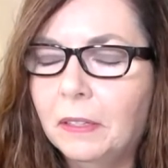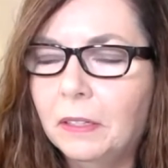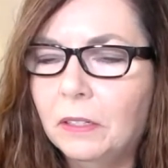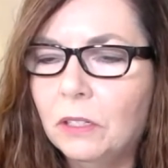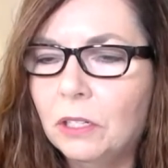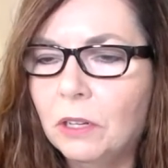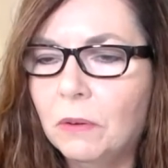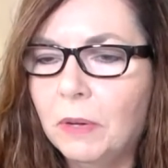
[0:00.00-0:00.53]

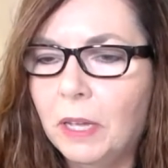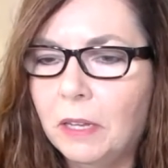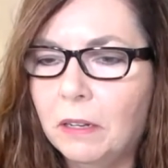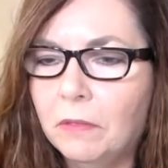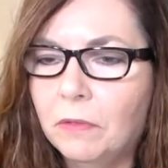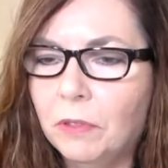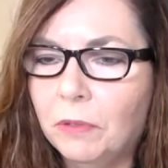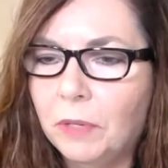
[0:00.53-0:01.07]

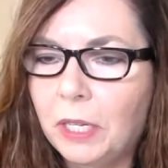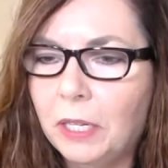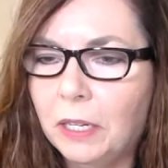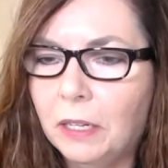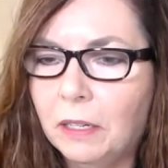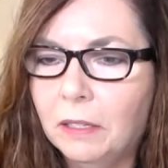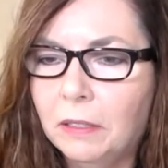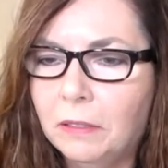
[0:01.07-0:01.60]
Joanna
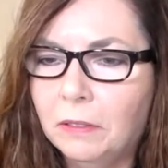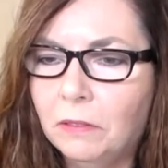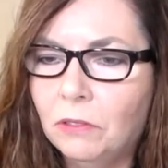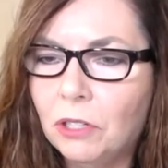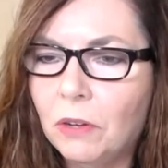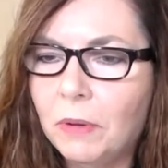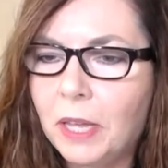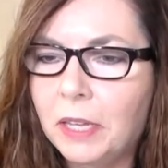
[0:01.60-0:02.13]
Verena.
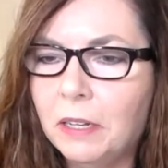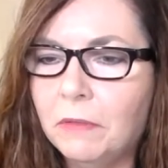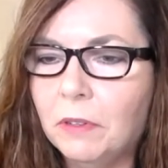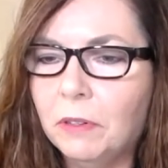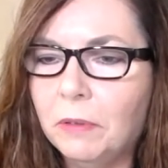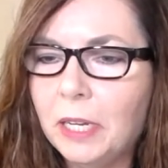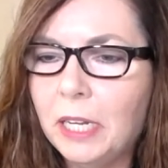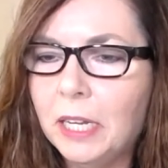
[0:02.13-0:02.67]
Joanna
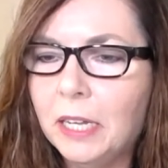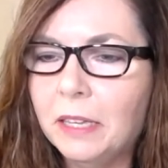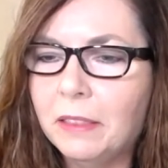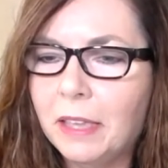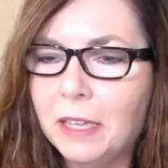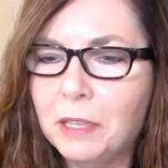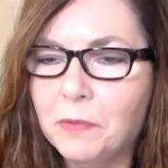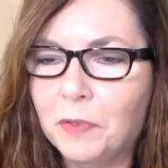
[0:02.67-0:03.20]
Verena,
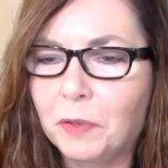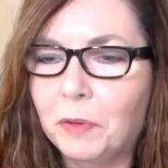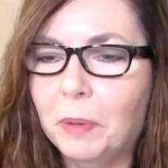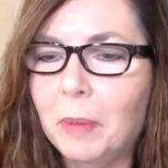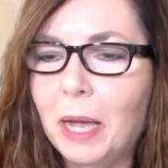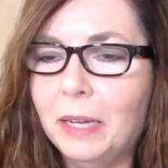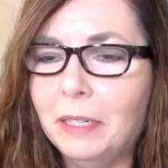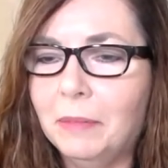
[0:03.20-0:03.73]
thank you for
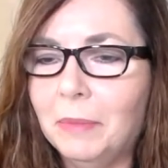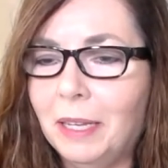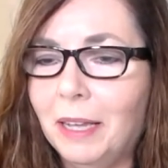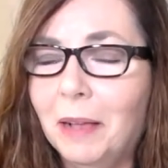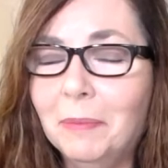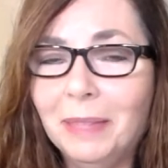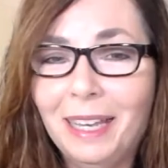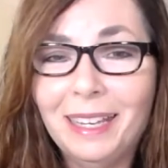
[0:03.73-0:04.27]
reminding me.
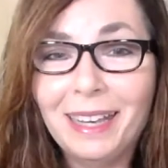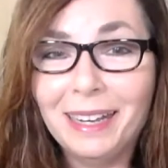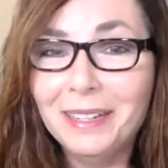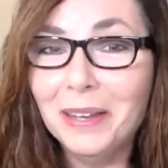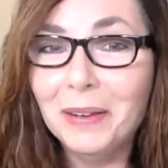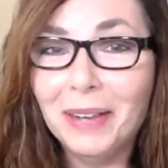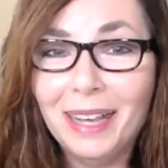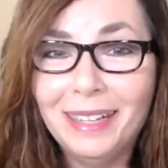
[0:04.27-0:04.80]
I'm like, I
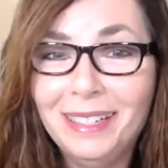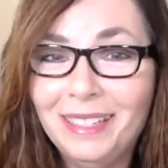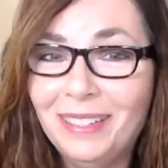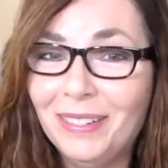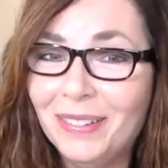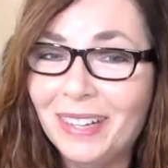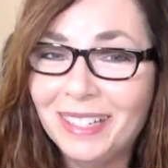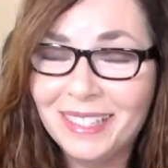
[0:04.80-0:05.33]
know I
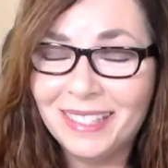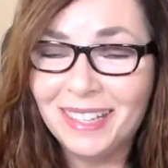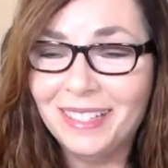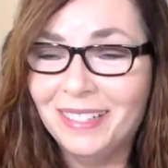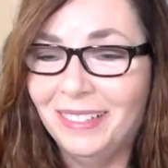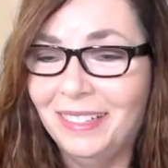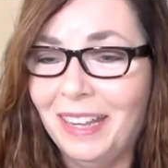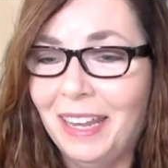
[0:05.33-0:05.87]
knew I
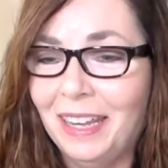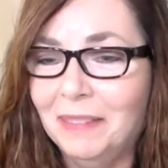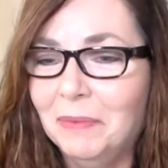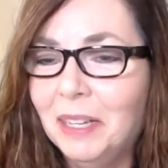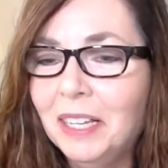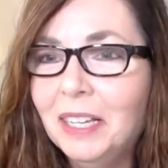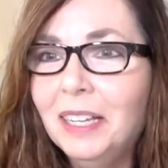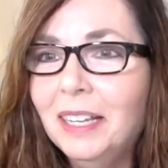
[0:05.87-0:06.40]
said your name.
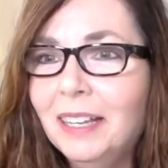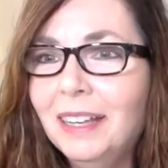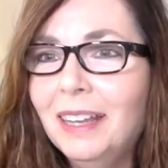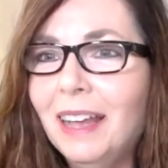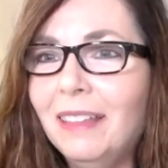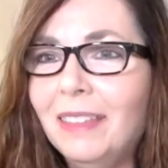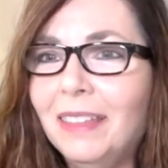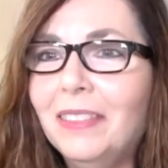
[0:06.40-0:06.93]

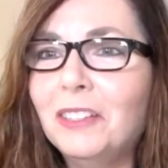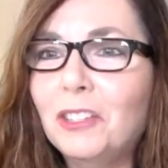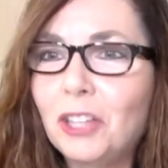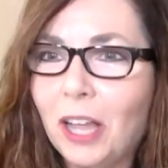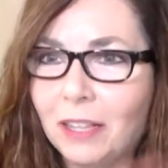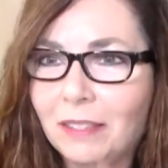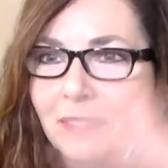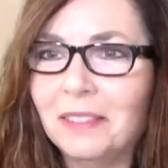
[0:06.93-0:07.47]
And then the
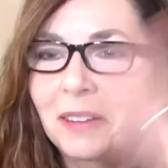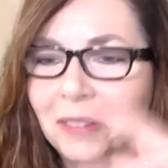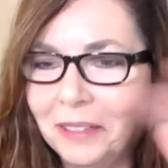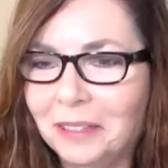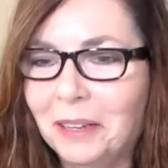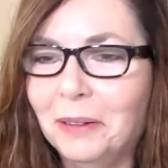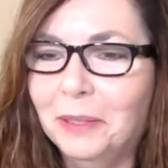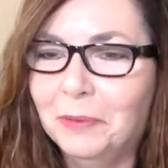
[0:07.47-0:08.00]
chat
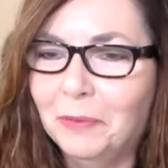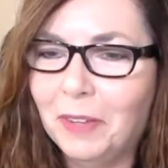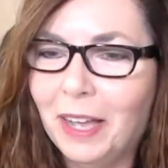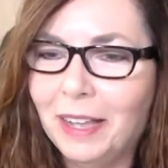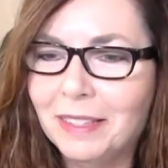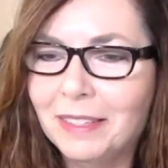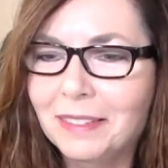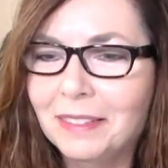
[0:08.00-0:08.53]
started going
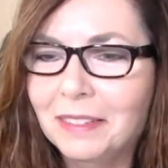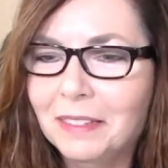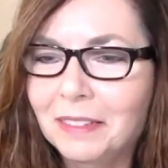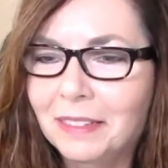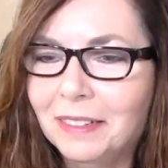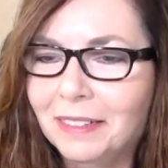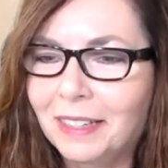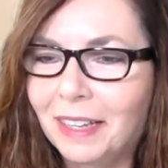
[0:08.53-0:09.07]
fast.
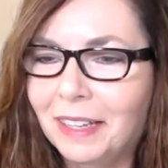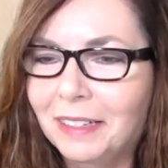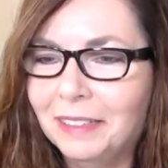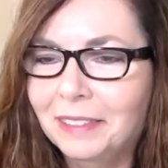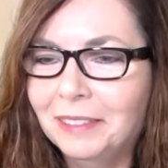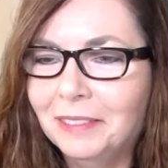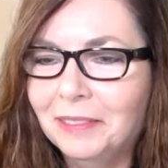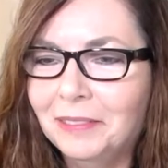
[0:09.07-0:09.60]
Okay.
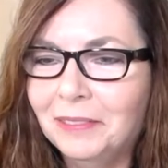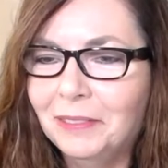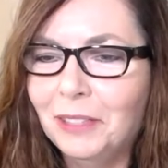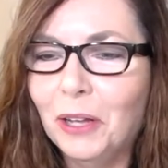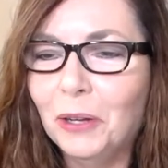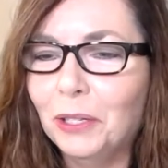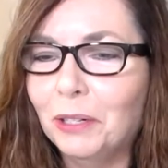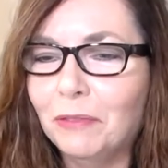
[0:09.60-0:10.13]

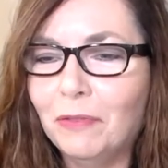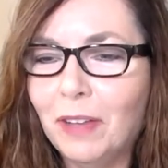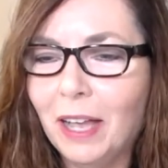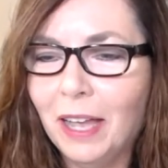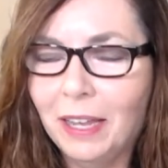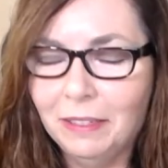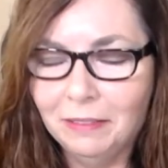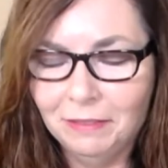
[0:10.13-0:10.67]
No, you're
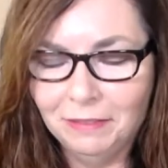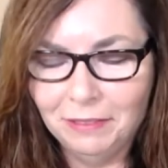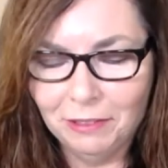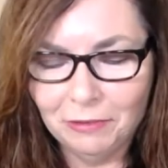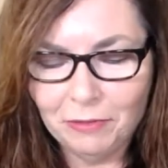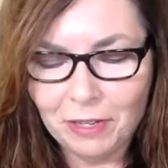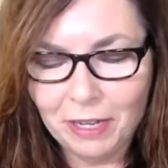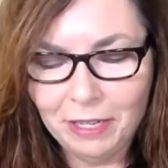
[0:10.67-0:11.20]
fine.
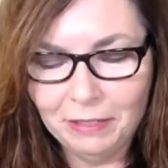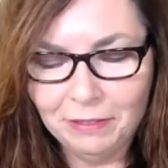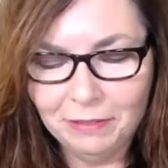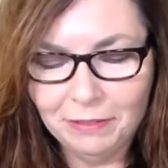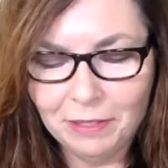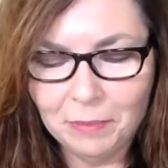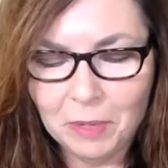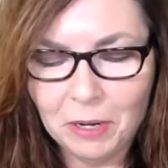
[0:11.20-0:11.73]
You're fine,
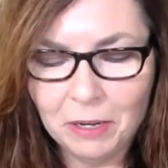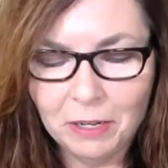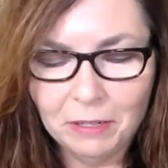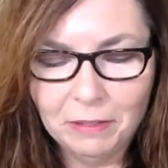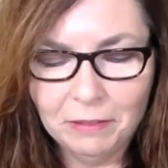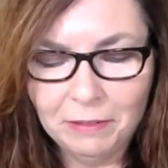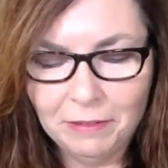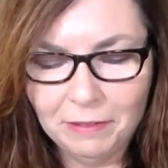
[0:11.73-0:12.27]
tomorrow.
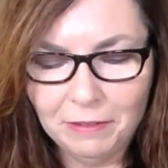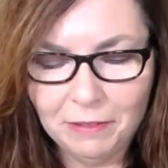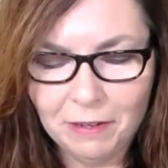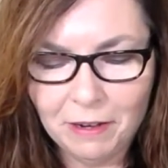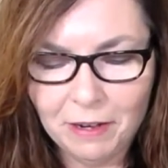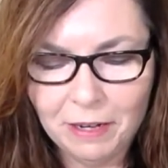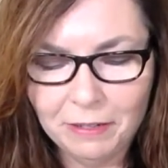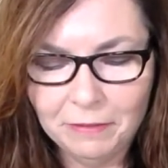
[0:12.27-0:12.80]

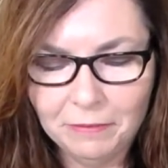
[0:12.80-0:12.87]
All right.